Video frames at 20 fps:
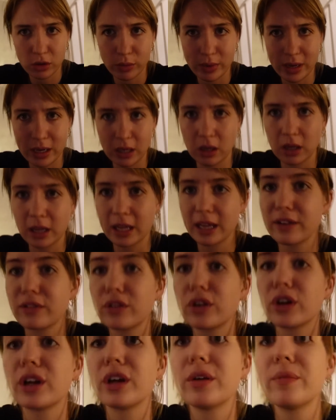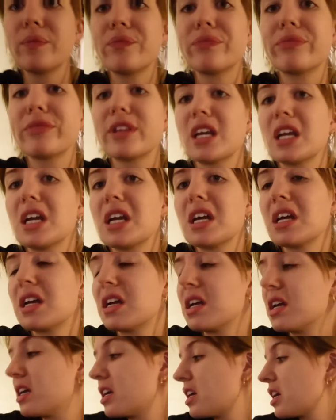know why I look like I've got a
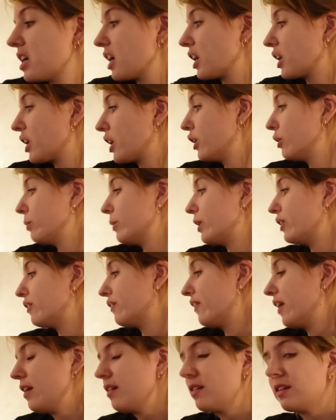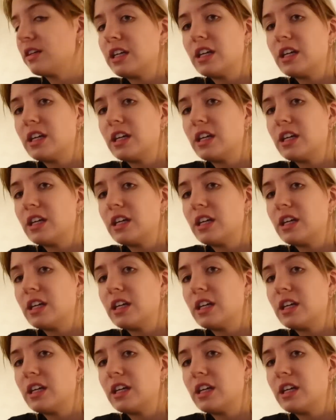comb over.